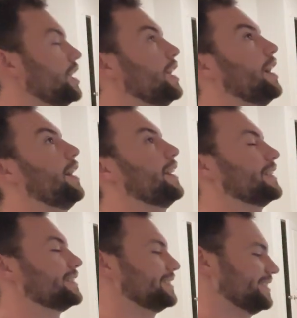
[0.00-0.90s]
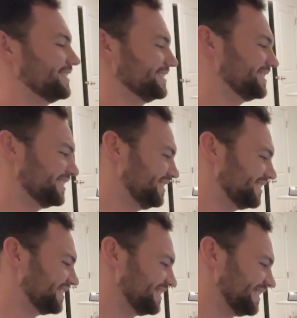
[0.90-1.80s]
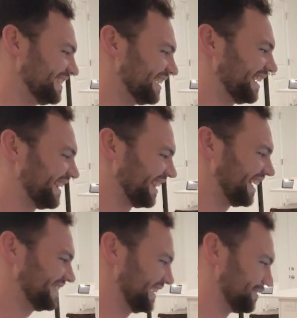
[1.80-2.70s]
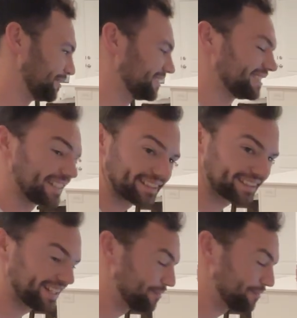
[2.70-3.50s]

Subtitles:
Yes. Oh, that's a good one. That's a good